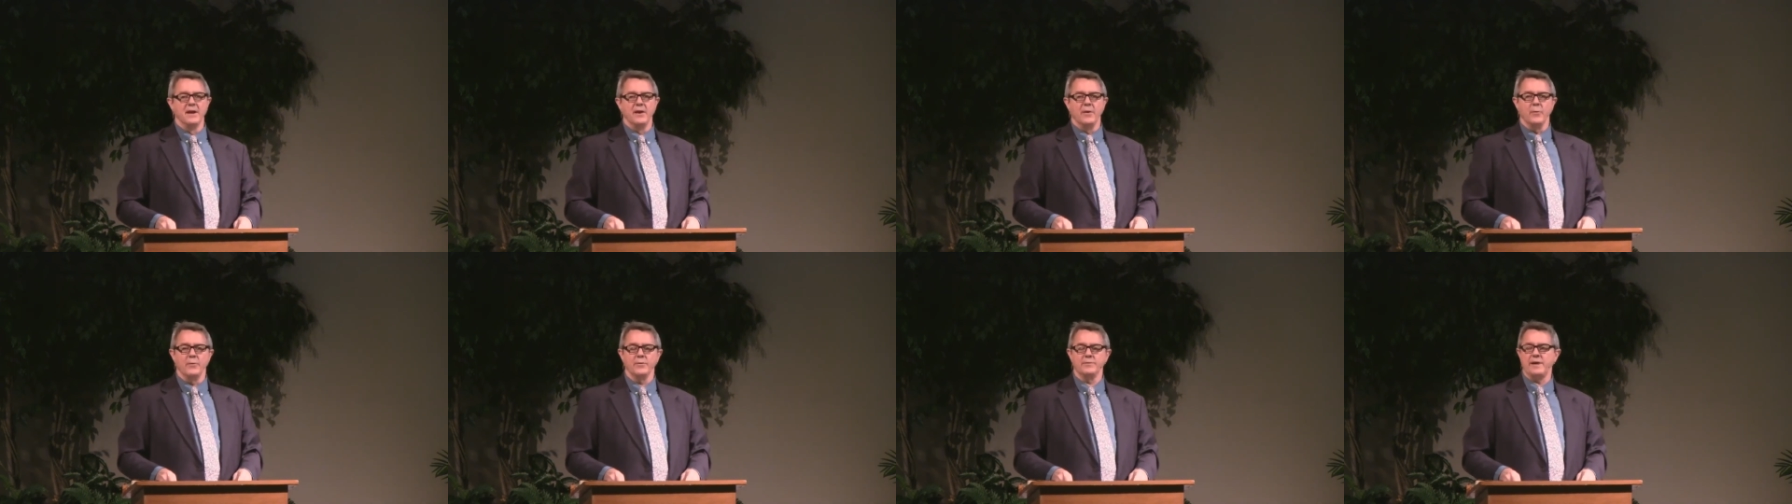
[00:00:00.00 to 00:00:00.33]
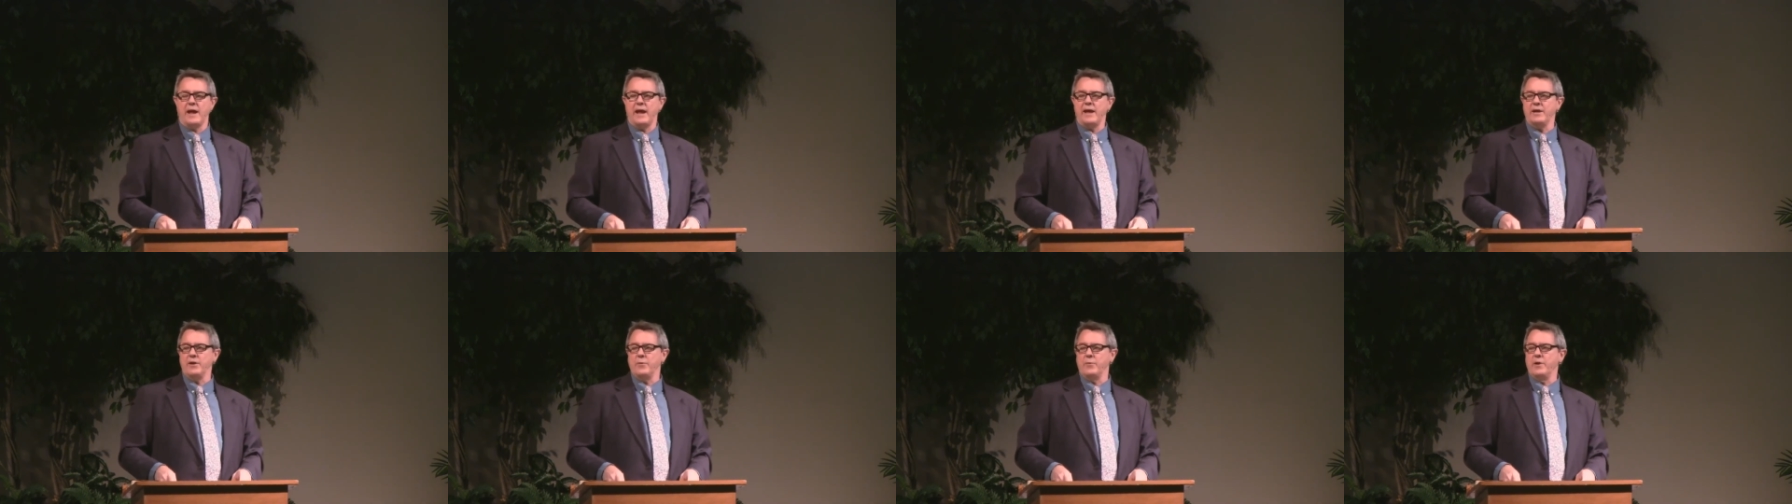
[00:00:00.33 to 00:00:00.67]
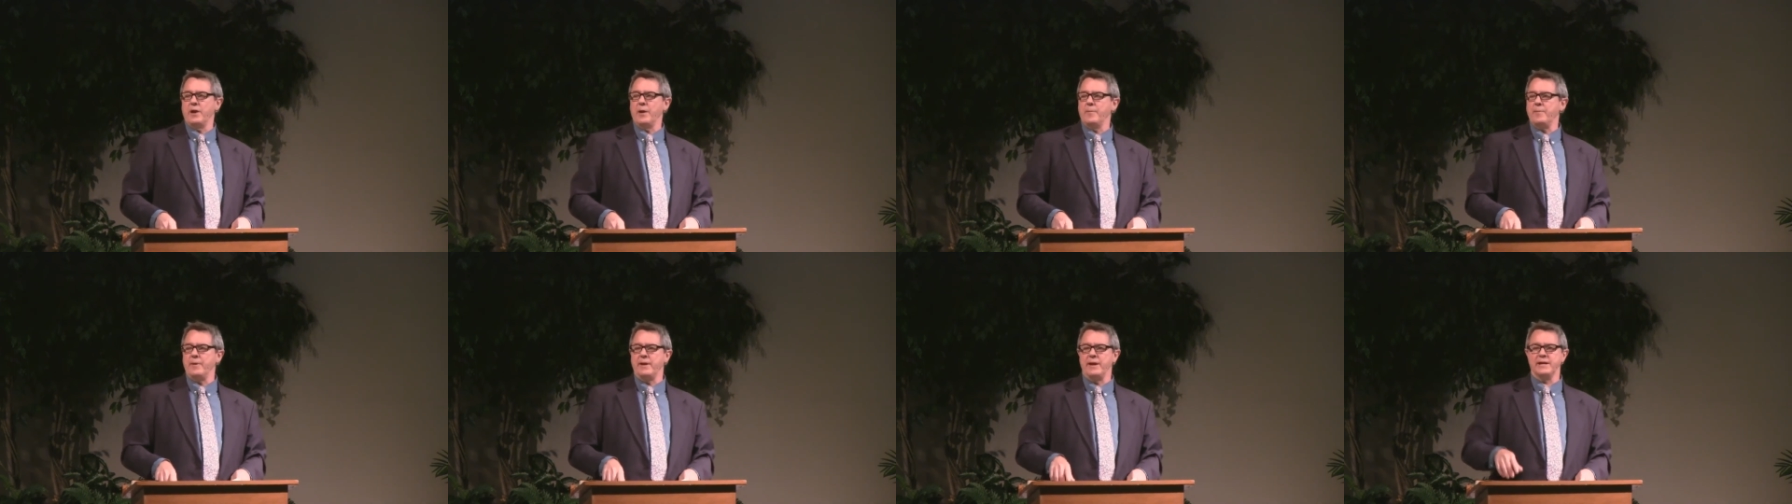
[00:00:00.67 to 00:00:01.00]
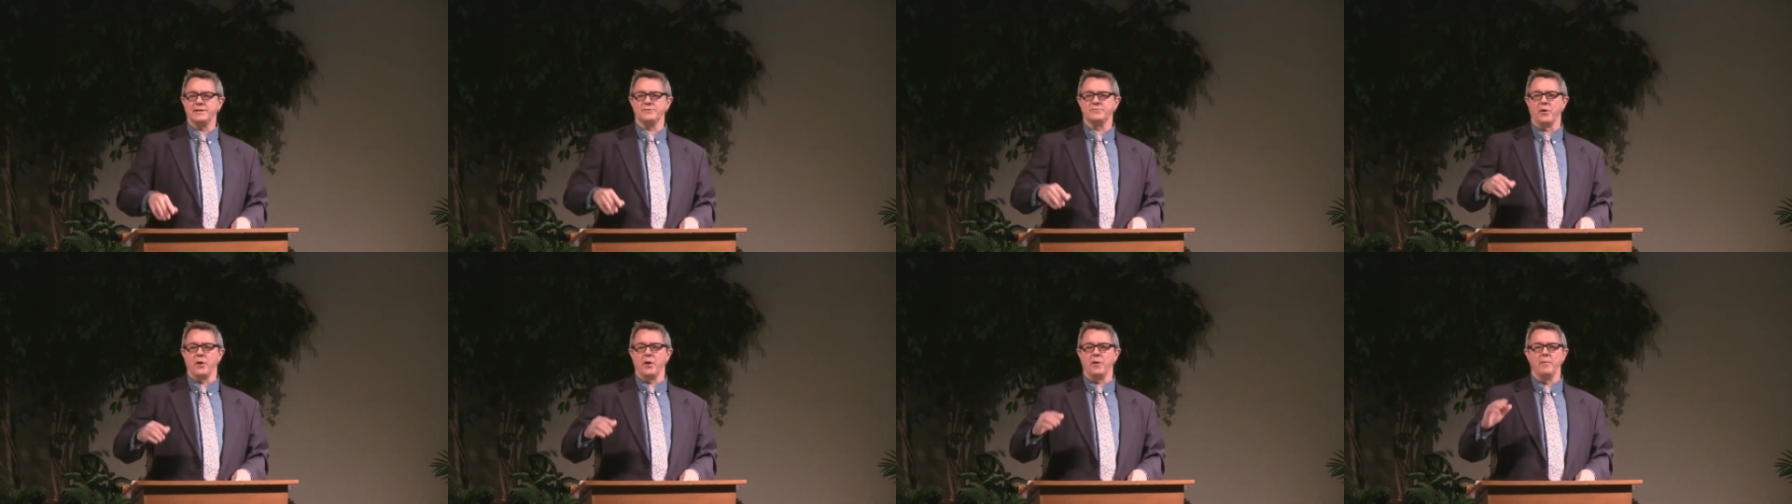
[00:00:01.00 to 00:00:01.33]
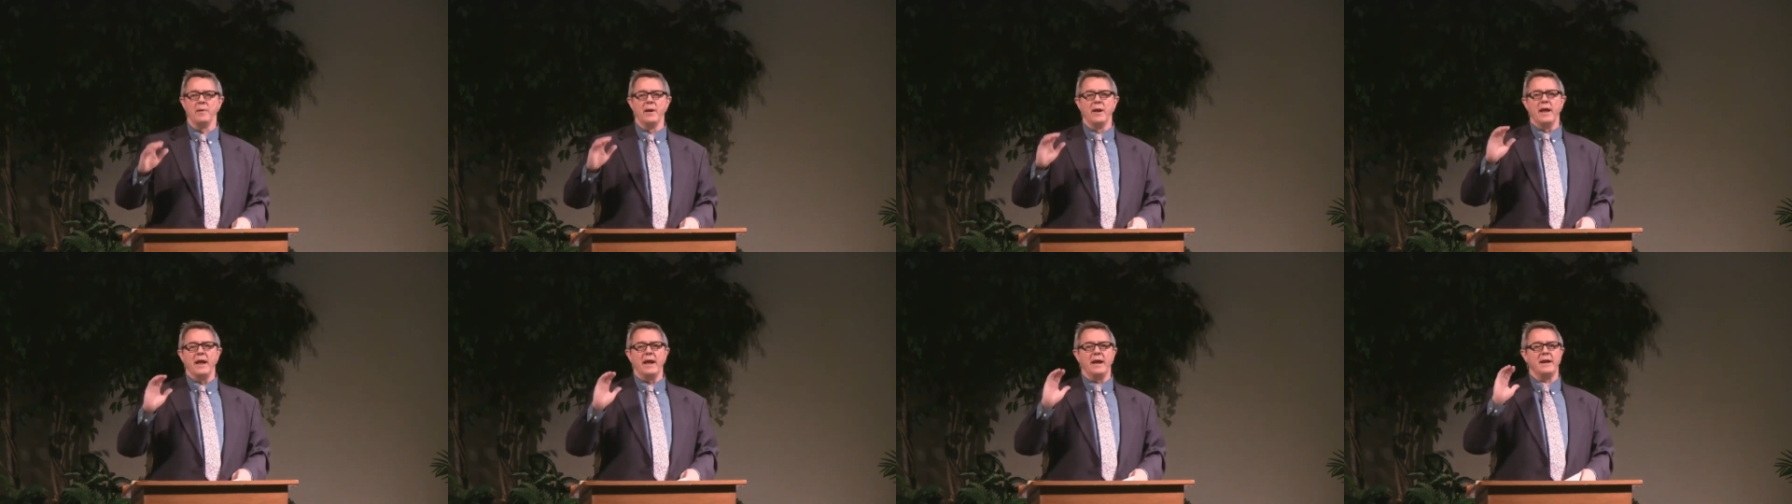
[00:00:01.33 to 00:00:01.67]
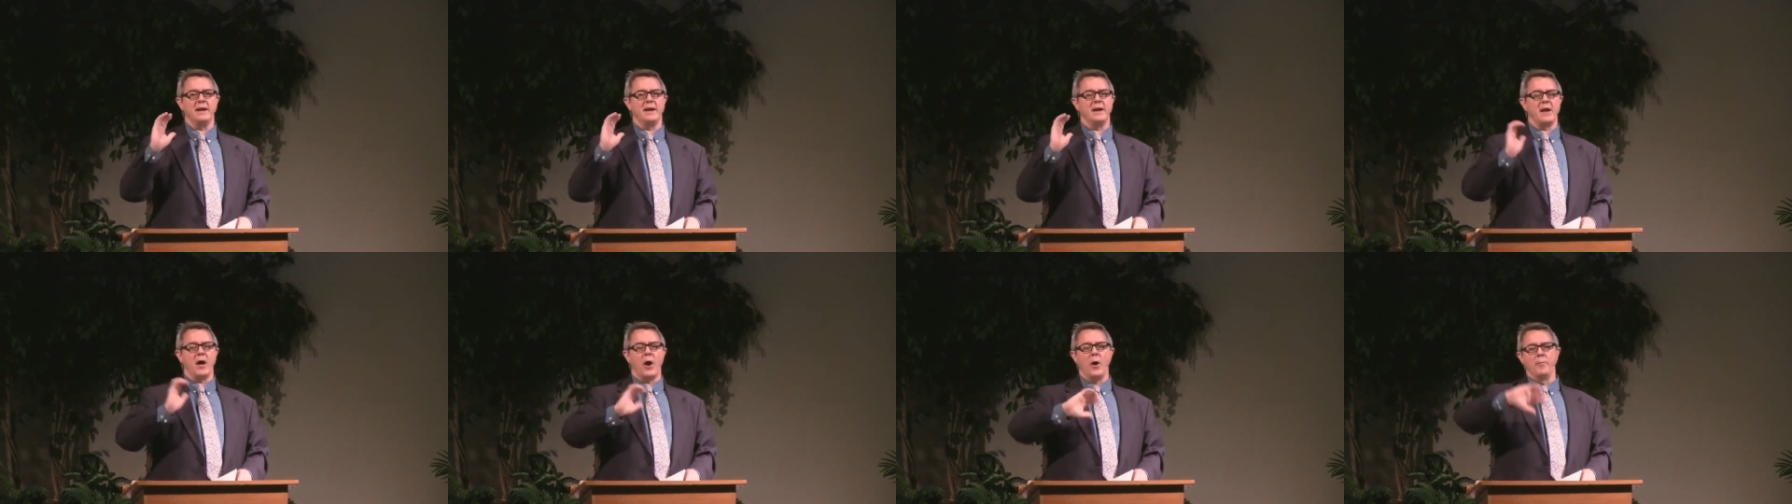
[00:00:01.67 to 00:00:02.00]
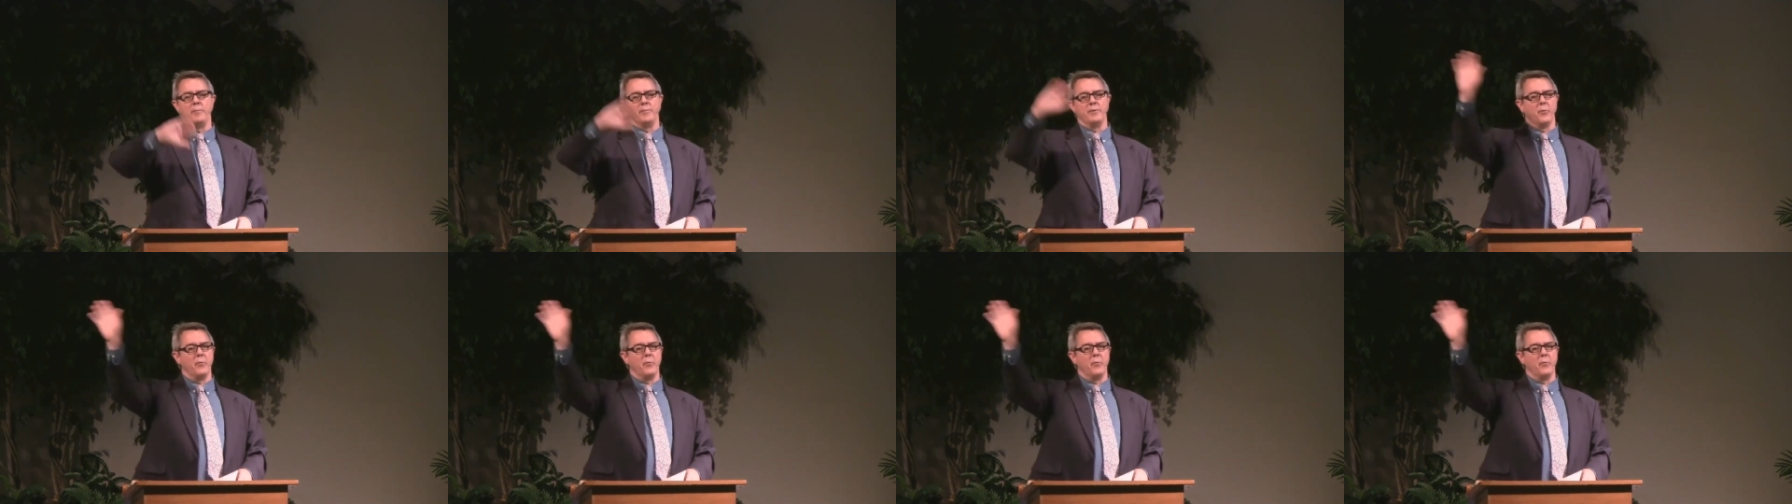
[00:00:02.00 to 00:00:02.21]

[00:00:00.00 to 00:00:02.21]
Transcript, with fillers: Well, Daniel went up in his room and opened